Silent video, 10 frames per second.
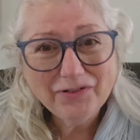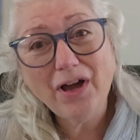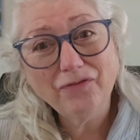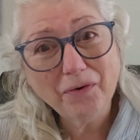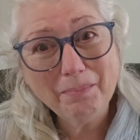
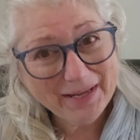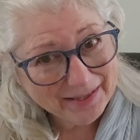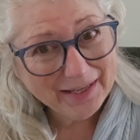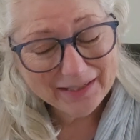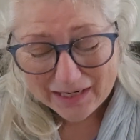not for me,
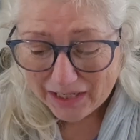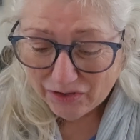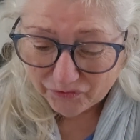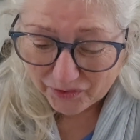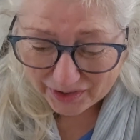then
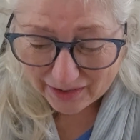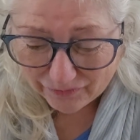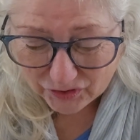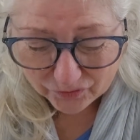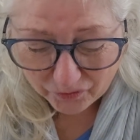for
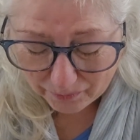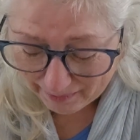gifts for